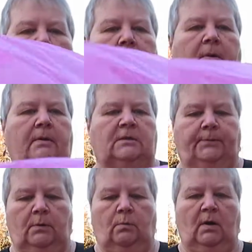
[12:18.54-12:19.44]
I'm going to
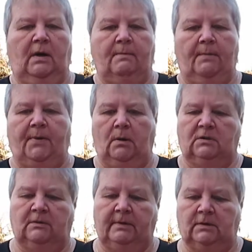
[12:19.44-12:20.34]
put one in my
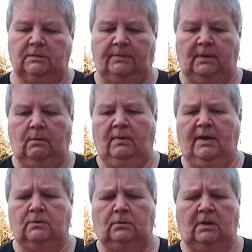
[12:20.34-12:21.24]
box so it doesn't blow away,
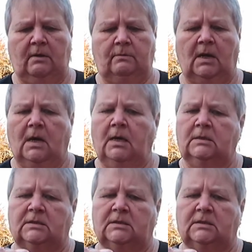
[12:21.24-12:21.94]
because although it